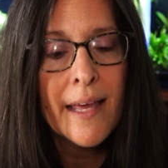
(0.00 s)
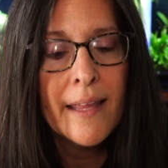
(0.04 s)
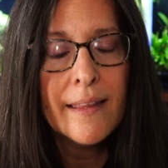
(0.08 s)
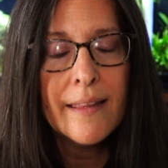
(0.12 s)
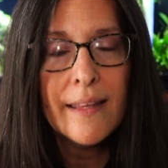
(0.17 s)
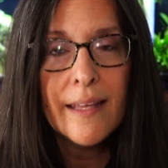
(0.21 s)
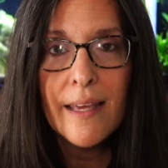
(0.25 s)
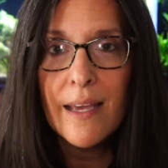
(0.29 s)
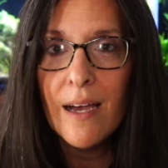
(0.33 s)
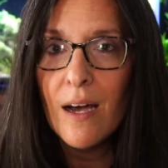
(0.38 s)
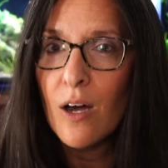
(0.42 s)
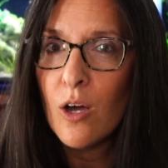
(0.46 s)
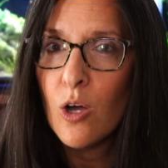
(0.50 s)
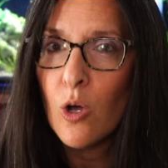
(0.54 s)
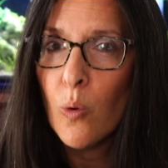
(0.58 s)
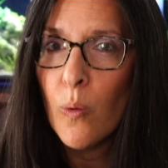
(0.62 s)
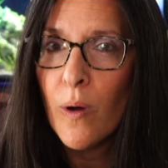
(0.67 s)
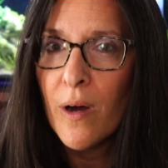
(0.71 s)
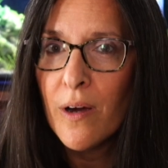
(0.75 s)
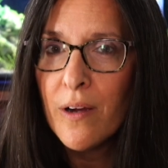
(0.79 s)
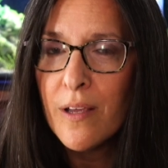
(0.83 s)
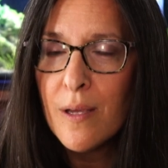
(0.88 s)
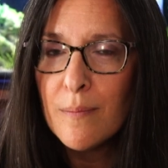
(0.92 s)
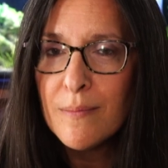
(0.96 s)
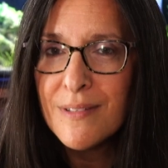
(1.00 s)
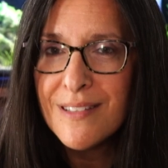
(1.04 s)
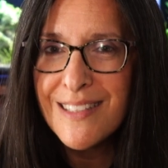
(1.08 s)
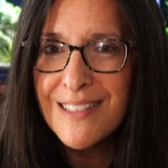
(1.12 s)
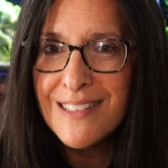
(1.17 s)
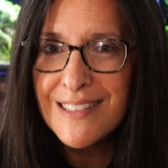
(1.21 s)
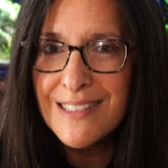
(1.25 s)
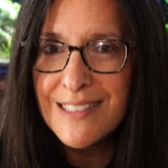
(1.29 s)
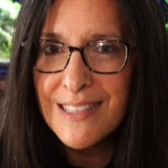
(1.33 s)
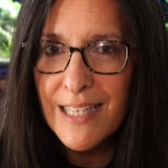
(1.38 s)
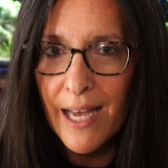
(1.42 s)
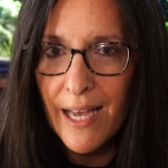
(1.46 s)
The aquarium
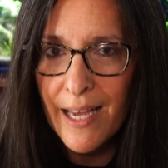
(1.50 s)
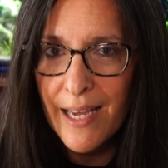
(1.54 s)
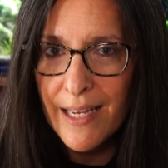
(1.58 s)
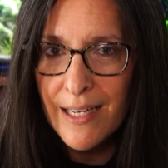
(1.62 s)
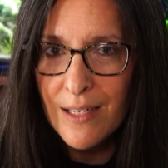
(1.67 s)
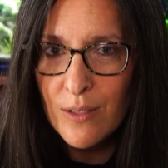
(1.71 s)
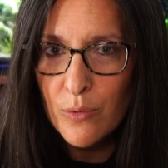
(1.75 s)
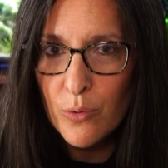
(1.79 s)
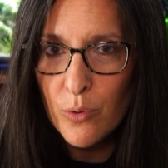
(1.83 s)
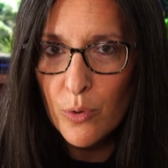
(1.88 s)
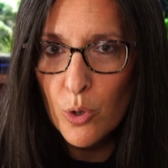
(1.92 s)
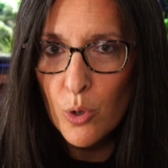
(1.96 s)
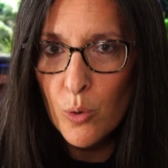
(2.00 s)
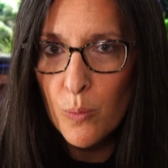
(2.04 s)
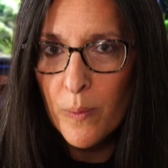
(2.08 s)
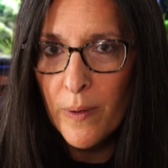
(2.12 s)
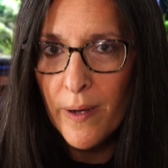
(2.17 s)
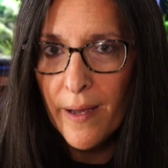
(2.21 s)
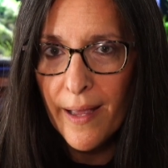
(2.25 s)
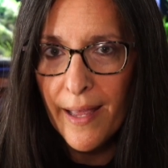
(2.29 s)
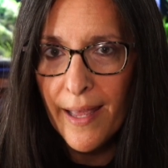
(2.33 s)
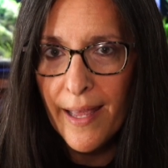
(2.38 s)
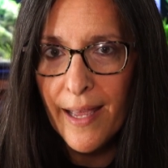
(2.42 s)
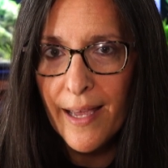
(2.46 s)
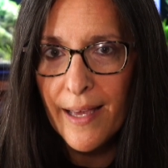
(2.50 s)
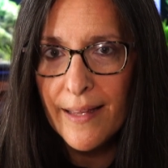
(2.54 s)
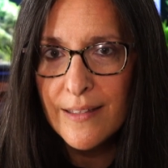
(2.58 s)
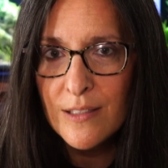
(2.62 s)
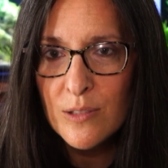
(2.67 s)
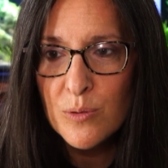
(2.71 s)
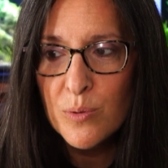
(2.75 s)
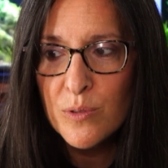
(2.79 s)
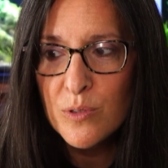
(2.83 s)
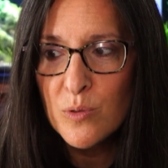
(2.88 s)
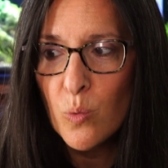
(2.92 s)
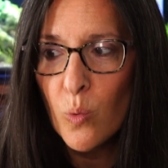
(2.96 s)
design group, and
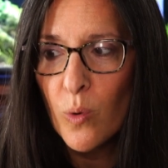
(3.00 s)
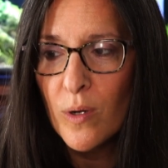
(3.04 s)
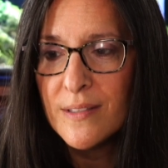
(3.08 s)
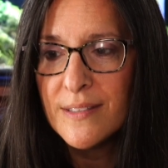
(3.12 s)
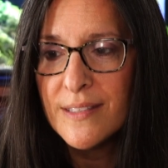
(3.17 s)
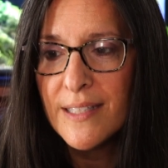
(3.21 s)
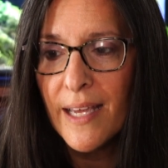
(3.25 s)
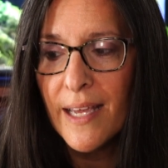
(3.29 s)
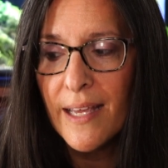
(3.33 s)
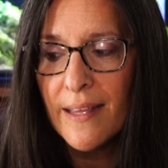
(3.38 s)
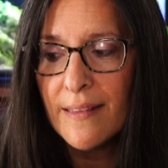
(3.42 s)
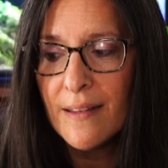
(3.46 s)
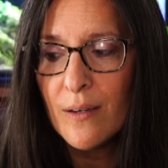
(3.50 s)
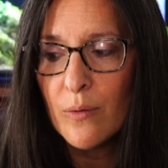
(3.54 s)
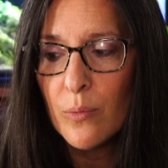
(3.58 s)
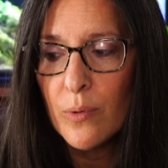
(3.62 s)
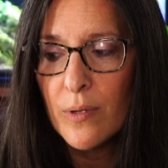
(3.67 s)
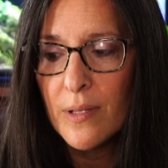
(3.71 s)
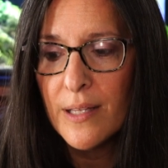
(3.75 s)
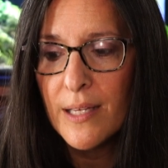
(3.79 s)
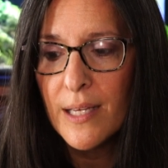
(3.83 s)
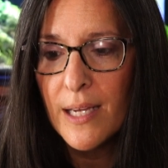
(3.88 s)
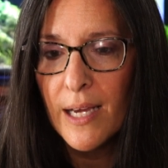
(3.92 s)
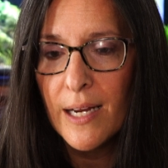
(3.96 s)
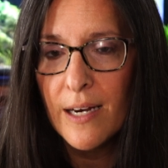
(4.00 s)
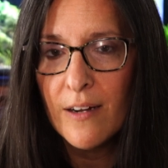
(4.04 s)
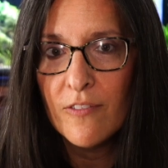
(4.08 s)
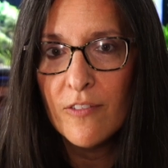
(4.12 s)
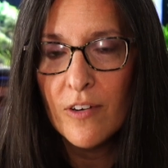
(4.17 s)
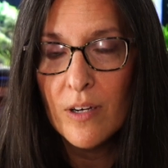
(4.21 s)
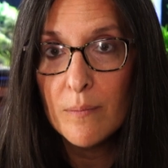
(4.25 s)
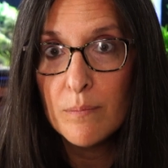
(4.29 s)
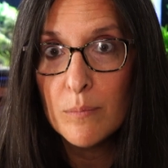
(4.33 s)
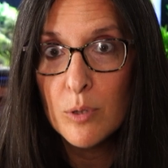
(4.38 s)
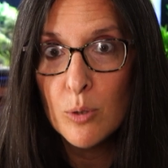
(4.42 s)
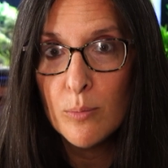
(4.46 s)
this was one tank that really kind
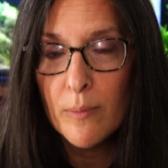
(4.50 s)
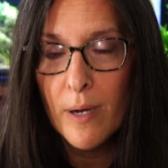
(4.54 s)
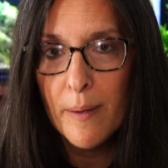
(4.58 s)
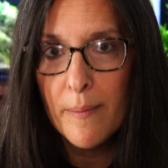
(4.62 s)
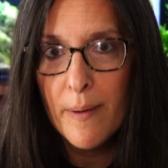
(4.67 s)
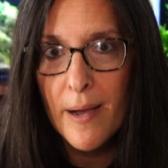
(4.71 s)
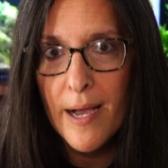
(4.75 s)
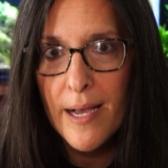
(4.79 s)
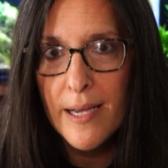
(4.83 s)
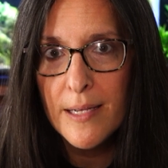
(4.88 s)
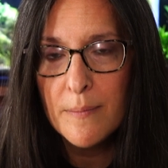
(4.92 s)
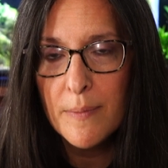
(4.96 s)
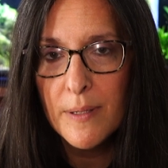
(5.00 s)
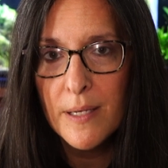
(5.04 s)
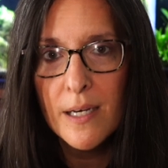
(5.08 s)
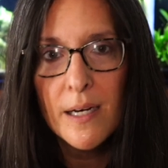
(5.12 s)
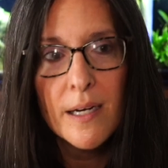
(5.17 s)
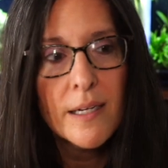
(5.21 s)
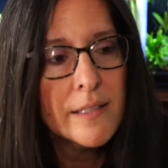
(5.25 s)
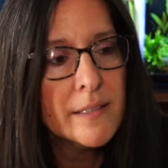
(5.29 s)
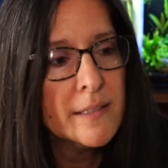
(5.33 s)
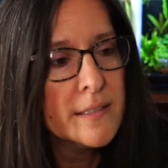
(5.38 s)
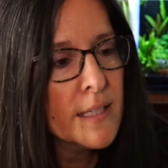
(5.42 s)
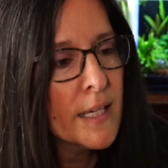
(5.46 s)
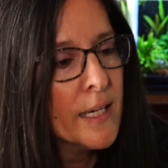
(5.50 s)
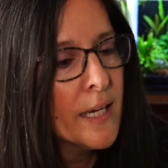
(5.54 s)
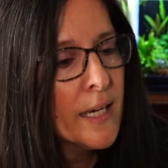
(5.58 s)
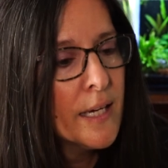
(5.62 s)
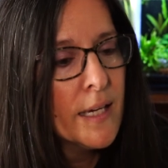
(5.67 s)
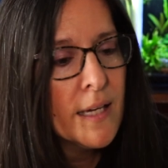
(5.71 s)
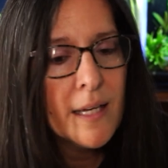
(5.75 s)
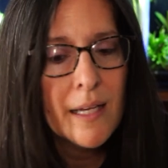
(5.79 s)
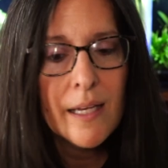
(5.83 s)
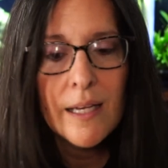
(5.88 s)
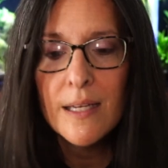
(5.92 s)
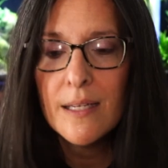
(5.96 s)
of blew my mind because
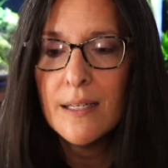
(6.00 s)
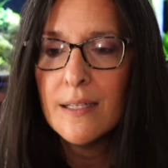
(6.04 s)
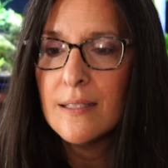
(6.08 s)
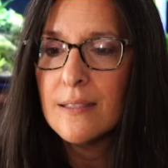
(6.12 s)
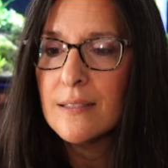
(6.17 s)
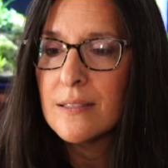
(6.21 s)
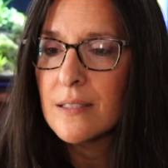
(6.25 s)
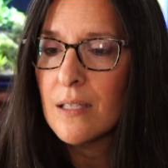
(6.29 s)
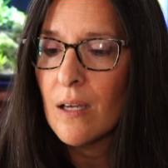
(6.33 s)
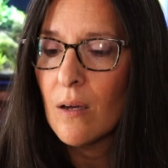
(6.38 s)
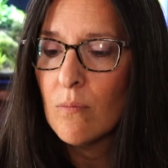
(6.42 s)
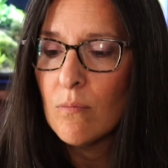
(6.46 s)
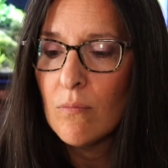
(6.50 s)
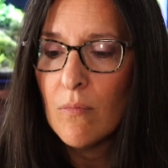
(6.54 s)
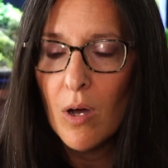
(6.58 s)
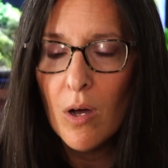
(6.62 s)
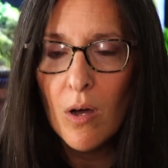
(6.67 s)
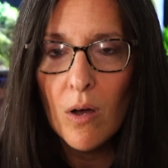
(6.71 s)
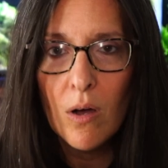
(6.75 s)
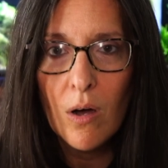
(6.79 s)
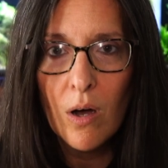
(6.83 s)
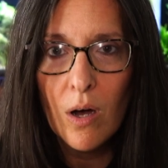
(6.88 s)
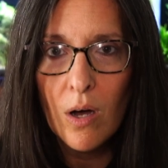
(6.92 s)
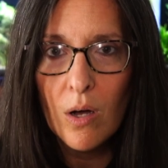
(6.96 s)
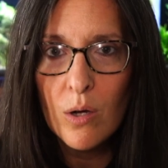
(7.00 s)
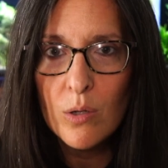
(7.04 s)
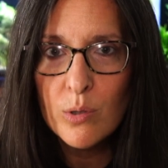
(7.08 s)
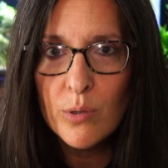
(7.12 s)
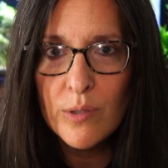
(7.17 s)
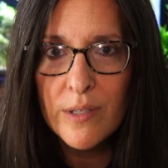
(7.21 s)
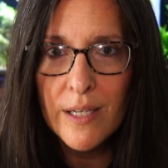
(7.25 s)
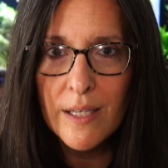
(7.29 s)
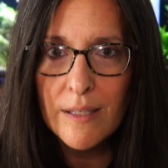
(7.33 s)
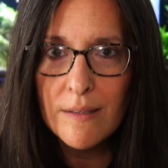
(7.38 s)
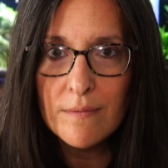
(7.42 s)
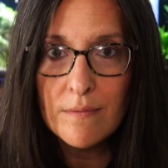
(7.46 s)
it is all
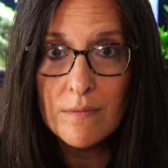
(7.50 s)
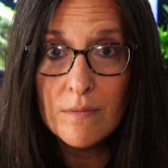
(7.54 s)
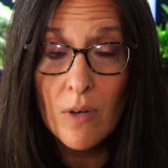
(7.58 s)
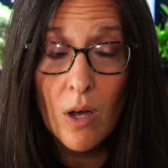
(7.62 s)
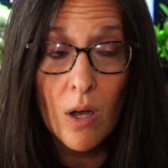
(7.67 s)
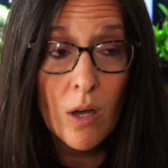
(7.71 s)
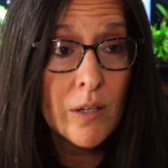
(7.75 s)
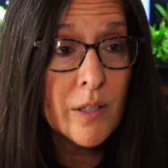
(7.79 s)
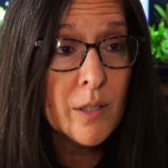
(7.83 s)
green. All